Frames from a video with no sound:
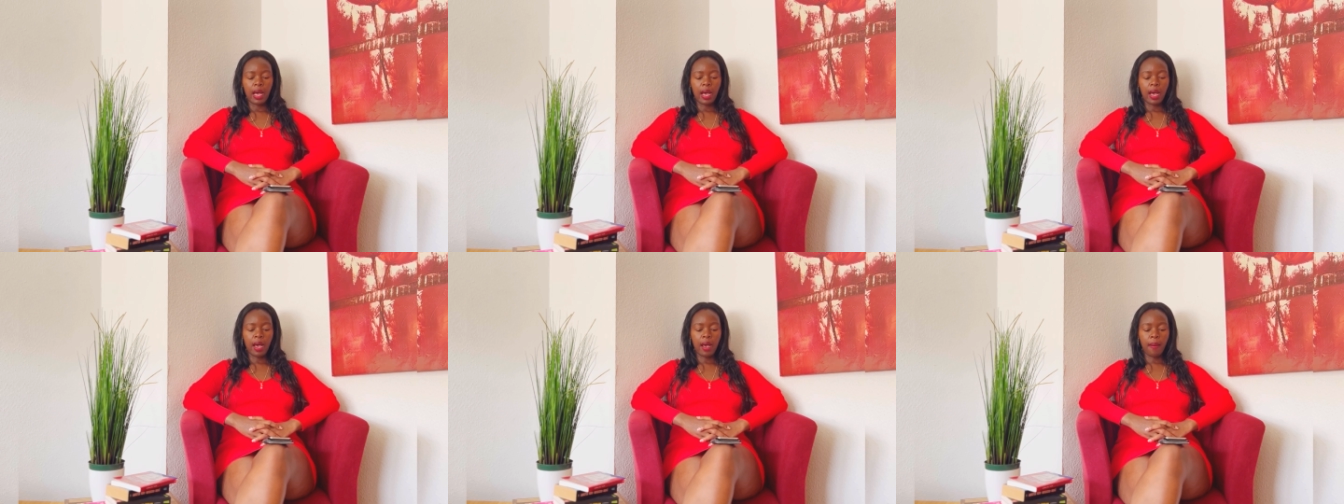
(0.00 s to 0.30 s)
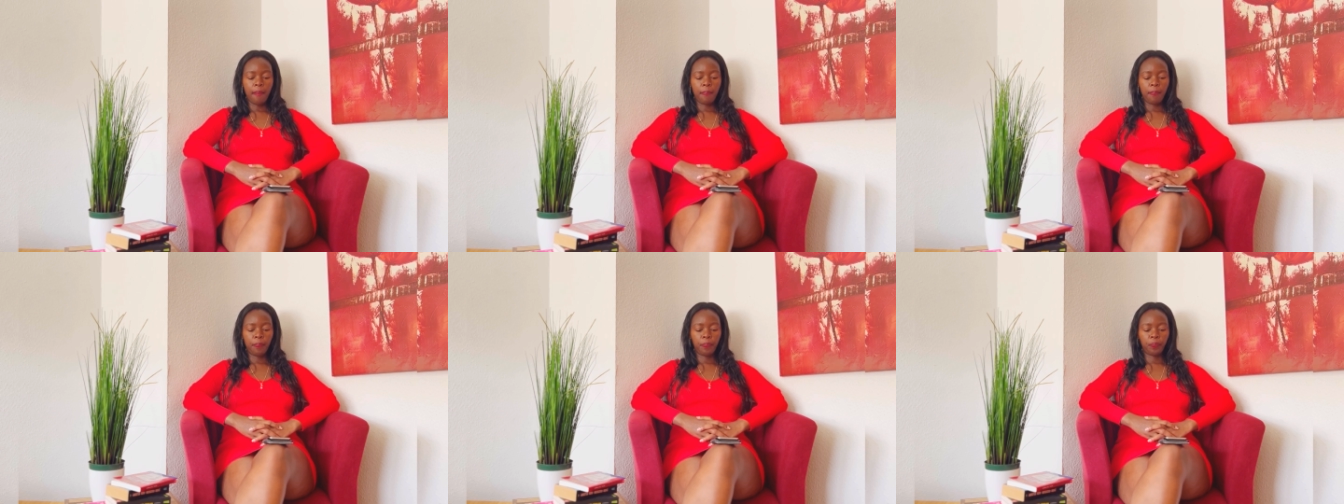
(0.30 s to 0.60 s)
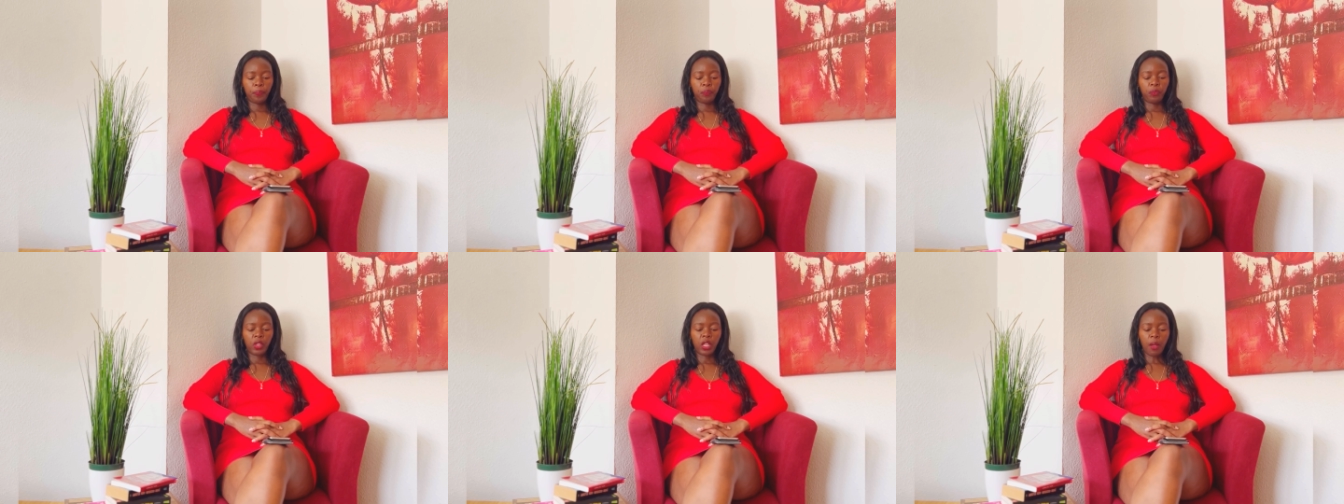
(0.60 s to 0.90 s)

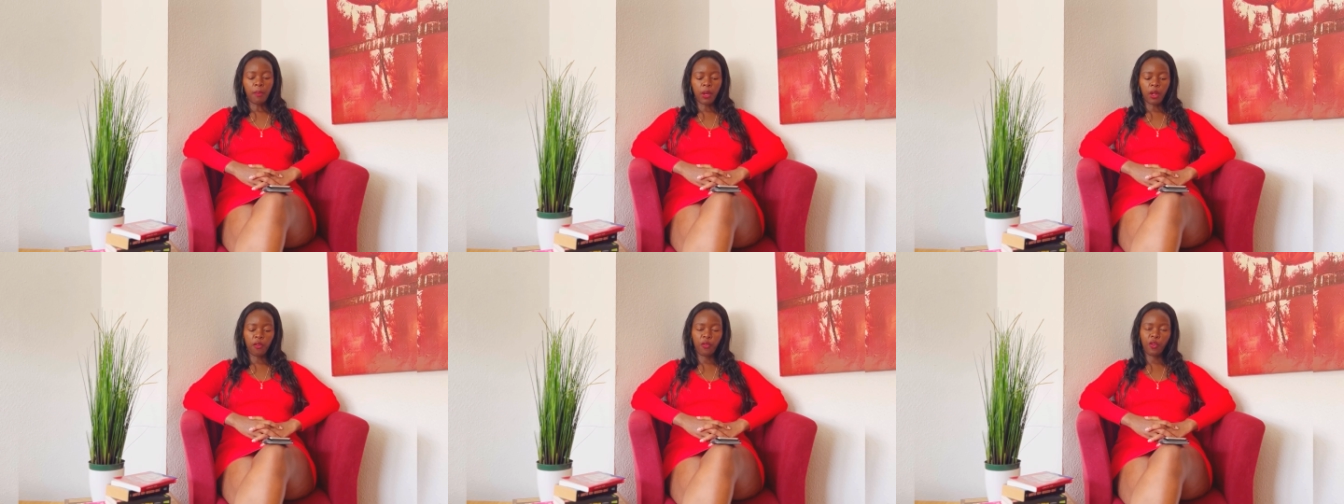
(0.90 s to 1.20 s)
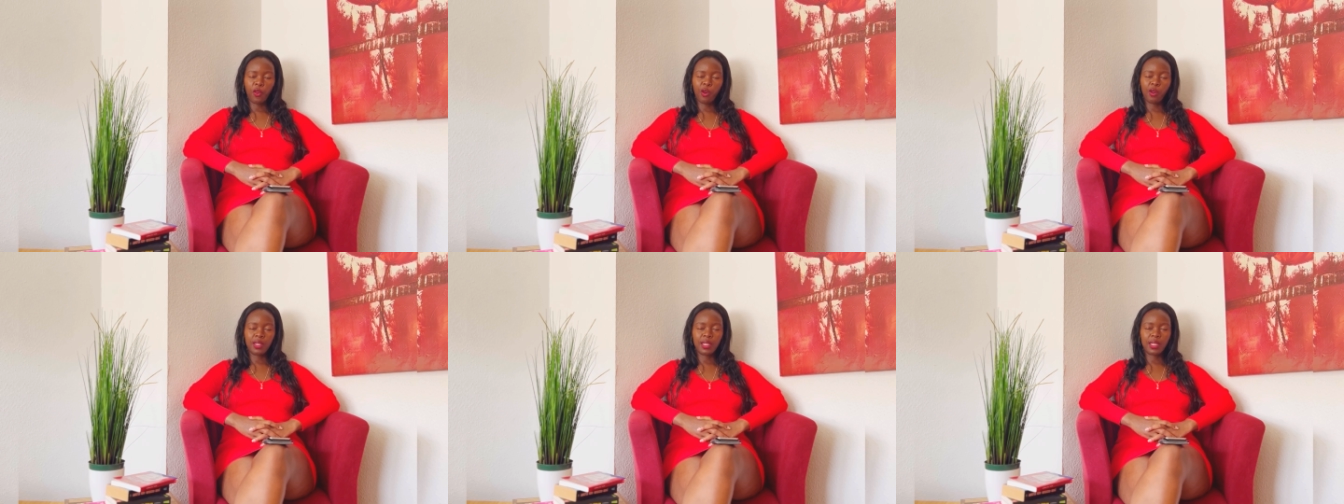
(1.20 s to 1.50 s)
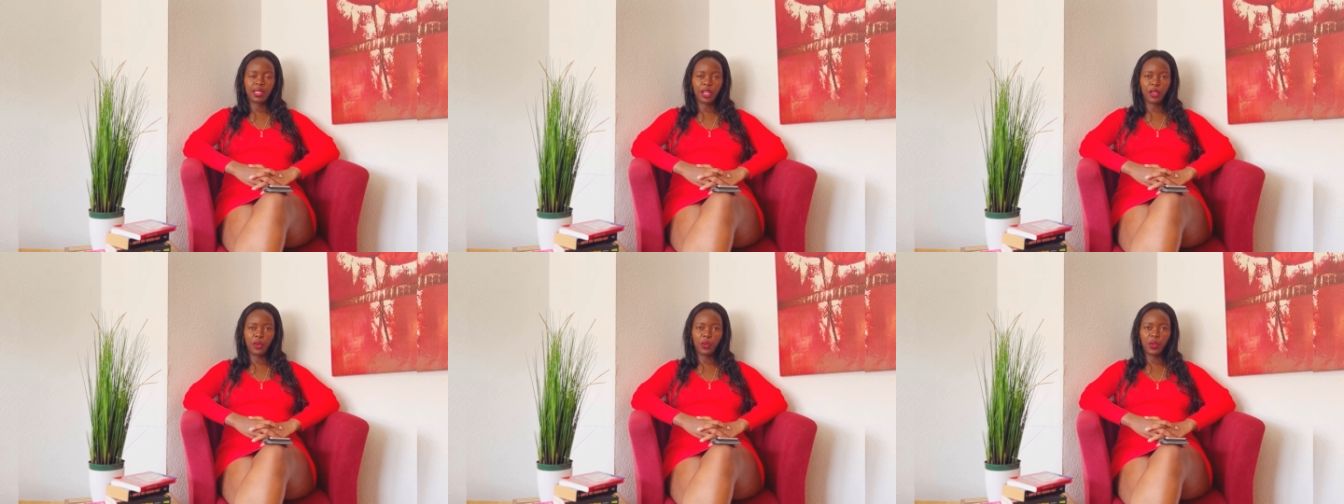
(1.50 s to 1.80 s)
But of course,
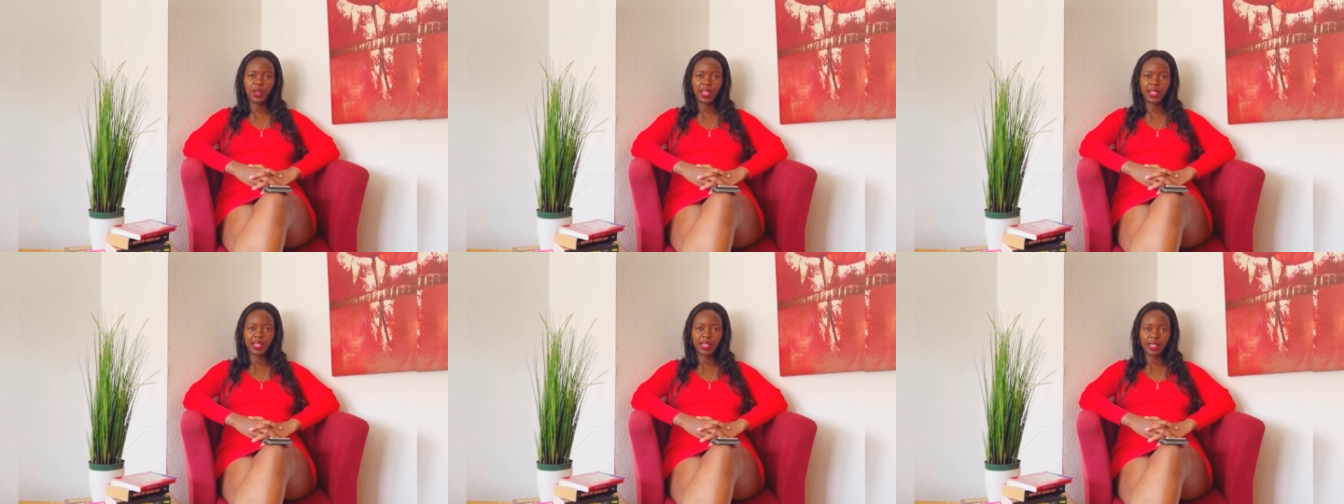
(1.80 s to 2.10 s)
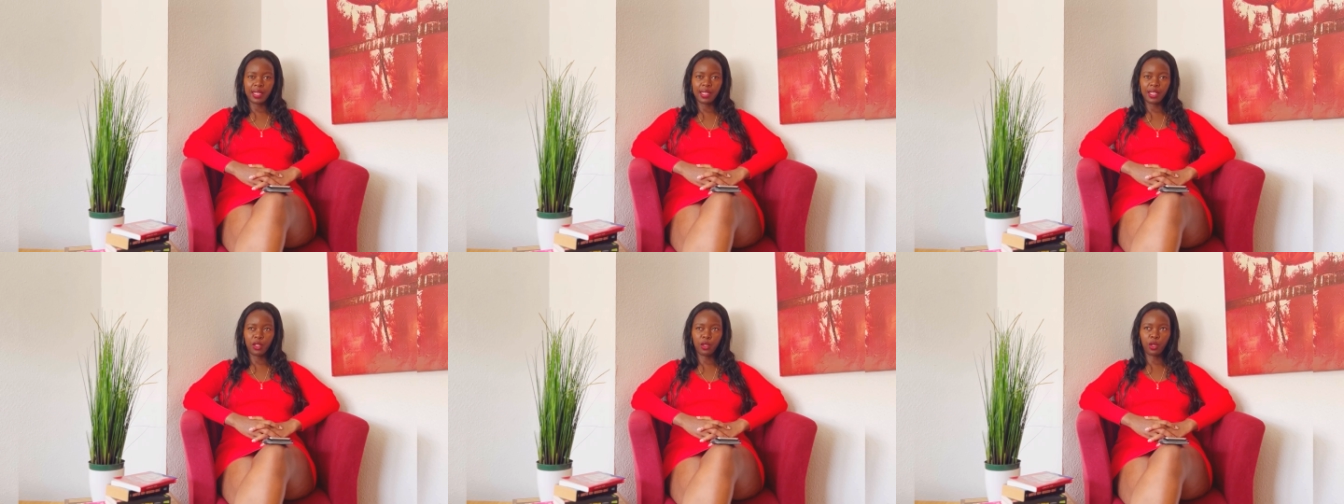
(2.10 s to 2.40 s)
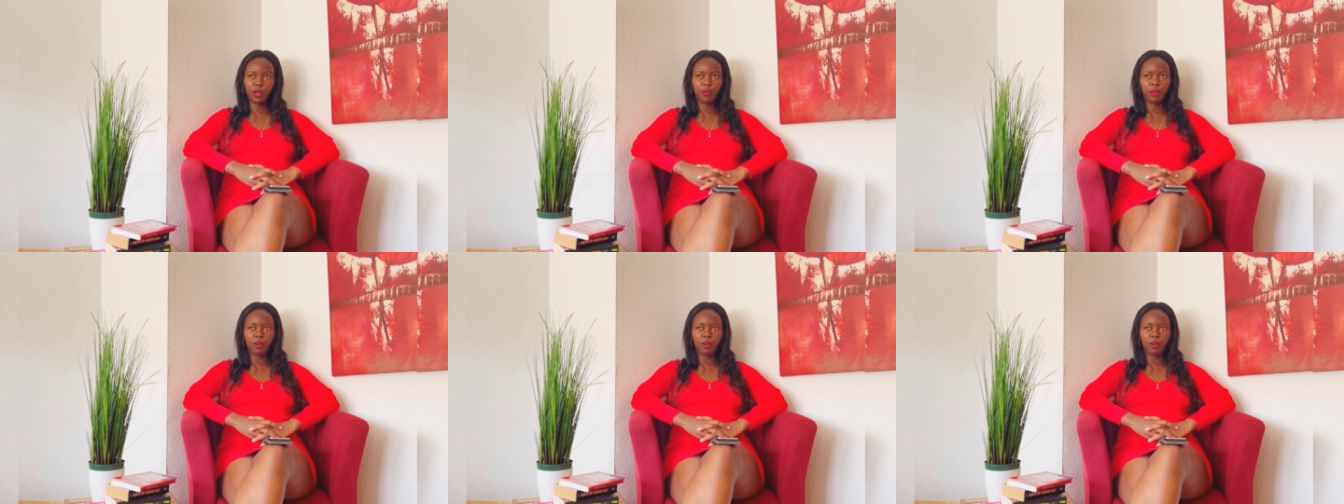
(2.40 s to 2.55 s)
the UK takes it all,